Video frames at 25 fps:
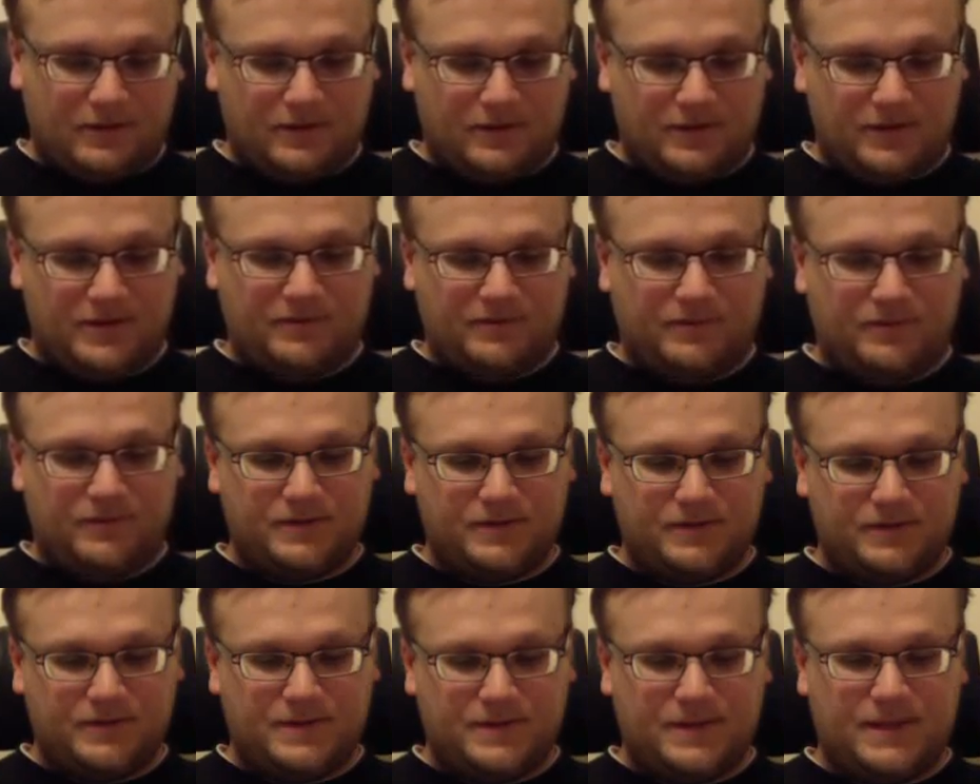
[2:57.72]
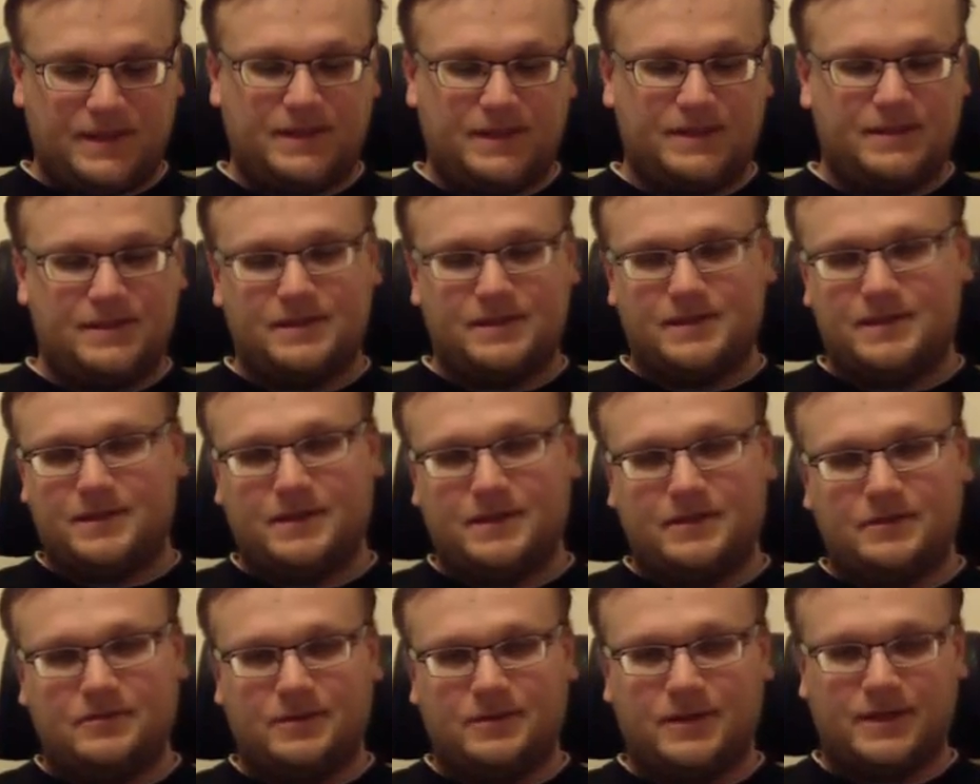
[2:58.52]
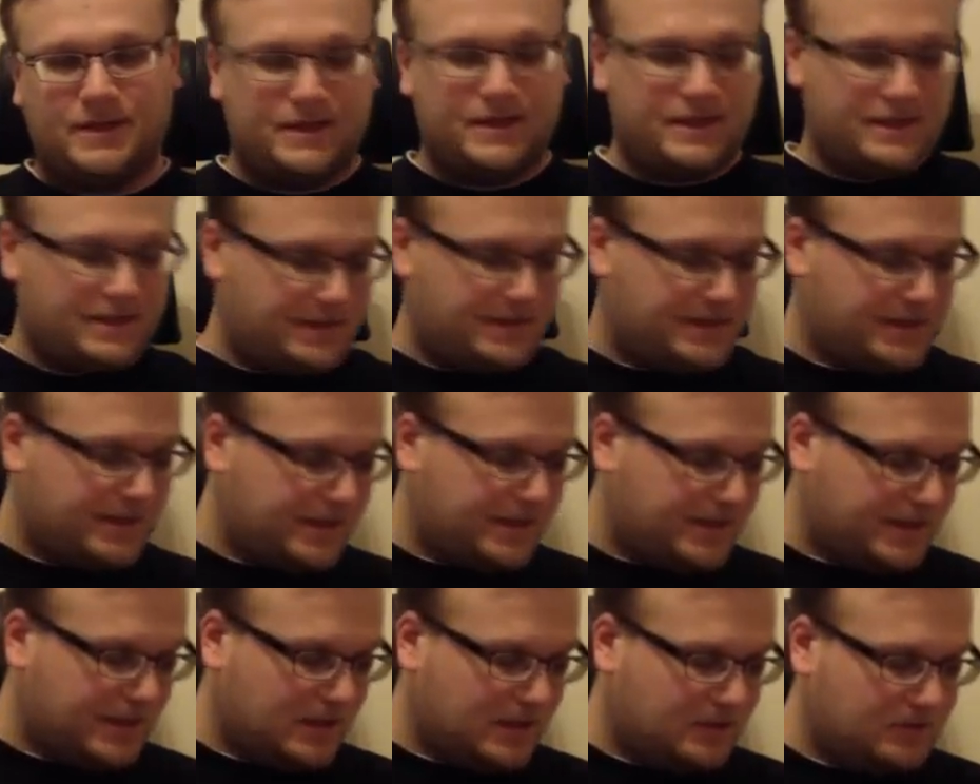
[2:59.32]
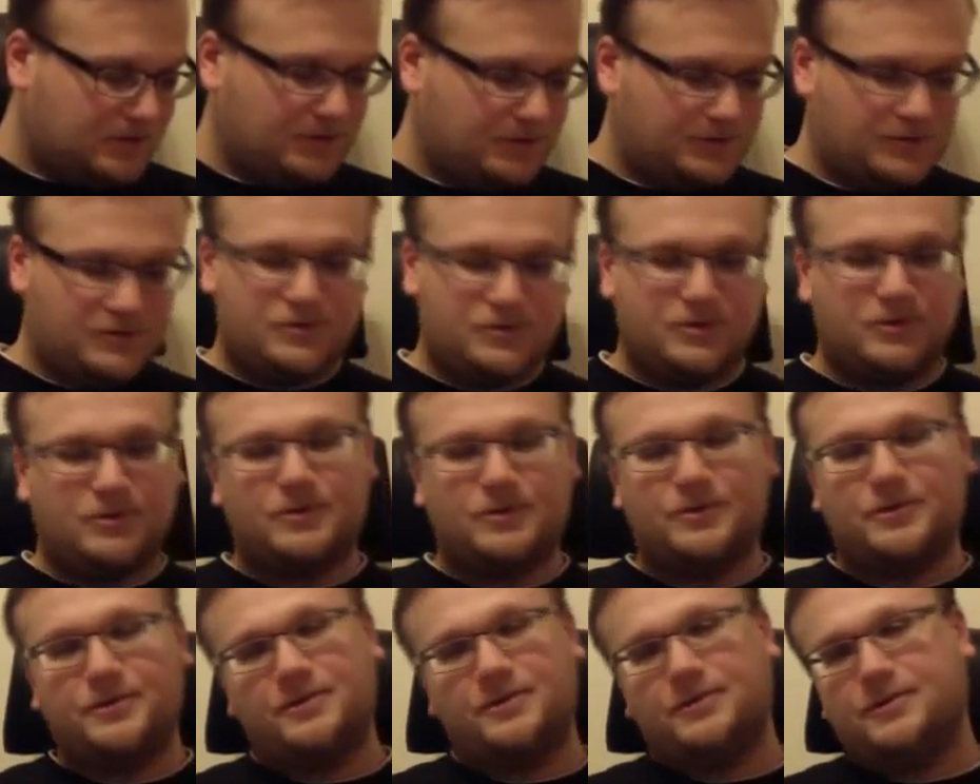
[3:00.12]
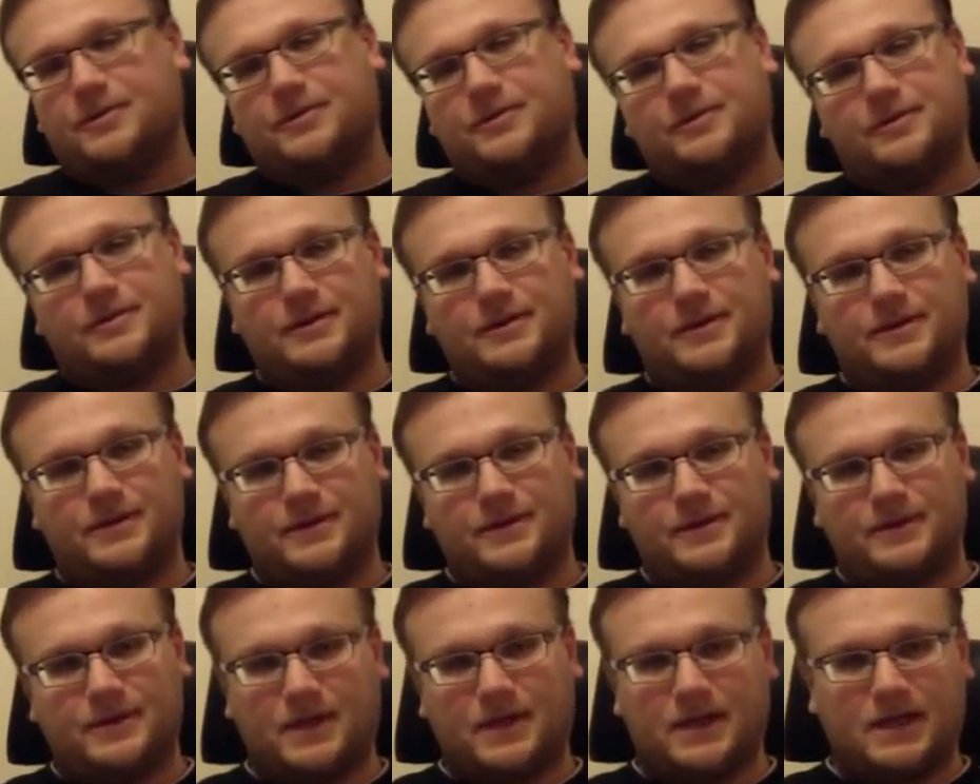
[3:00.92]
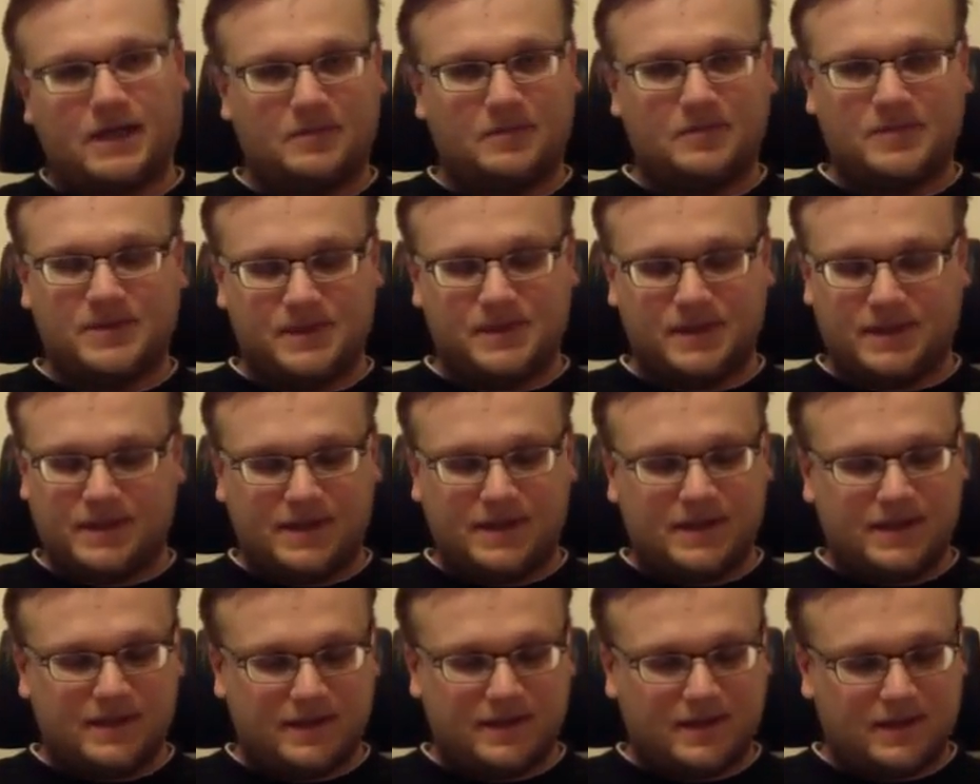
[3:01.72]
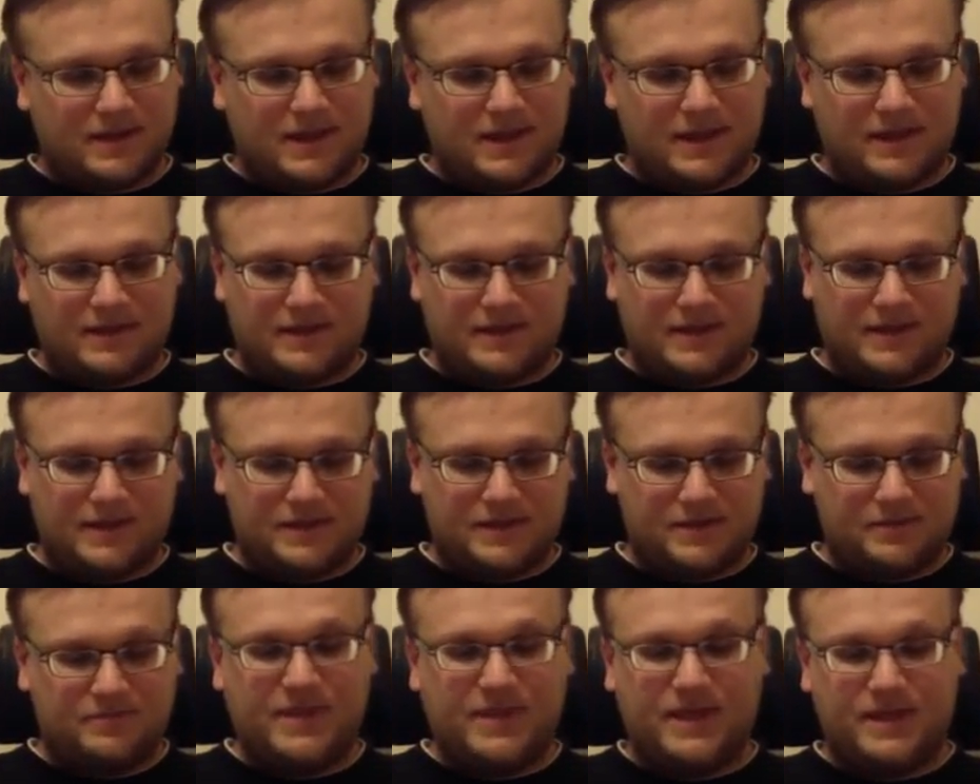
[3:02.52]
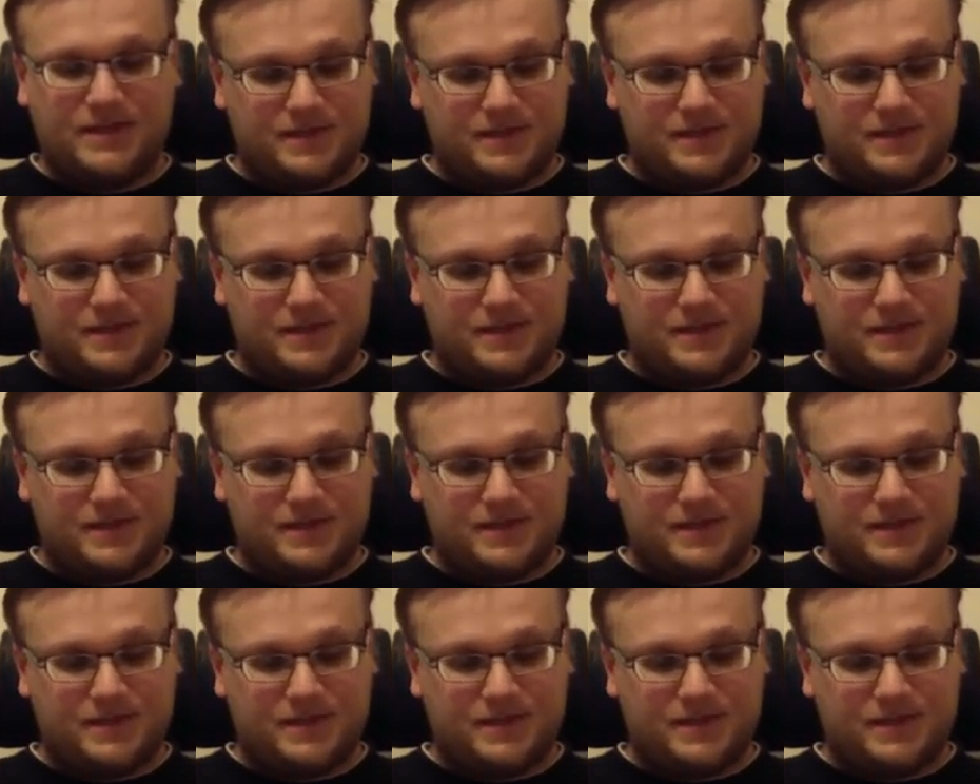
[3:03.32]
all the different tastes and ways and how to store your uh, hops and anything like that. It's